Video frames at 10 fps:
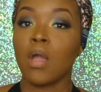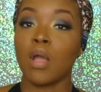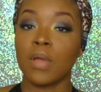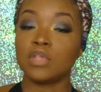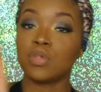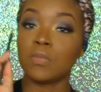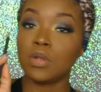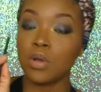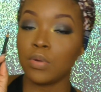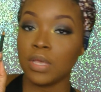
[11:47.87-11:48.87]
All right, so I'm
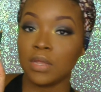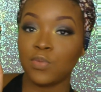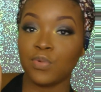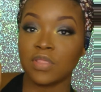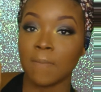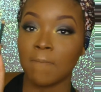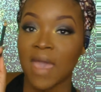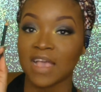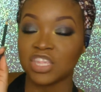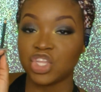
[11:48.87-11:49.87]
gonna go in with
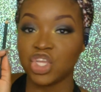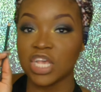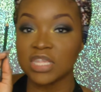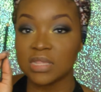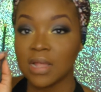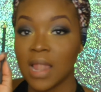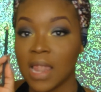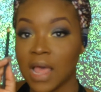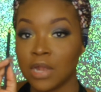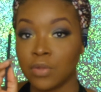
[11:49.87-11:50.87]
MAC's Chestnut
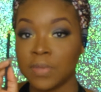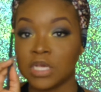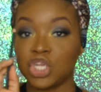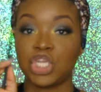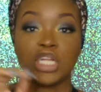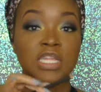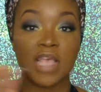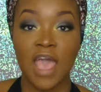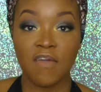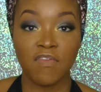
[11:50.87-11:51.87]
Liner because she
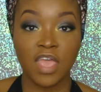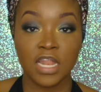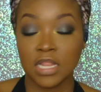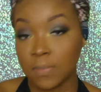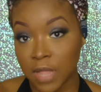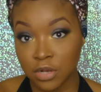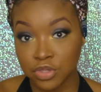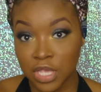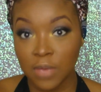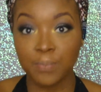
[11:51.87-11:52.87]
doesn't have any lip
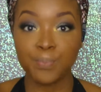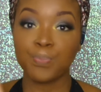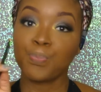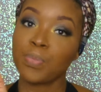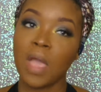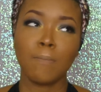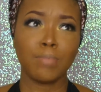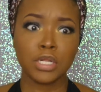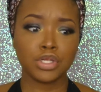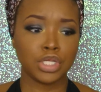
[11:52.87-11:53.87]
liners yet. I'm
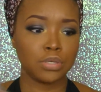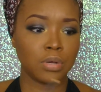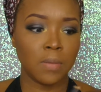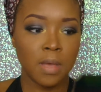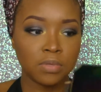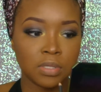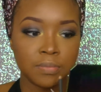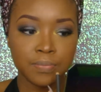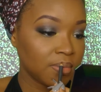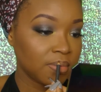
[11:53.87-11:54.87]
pretty sure she's gonna come out with some.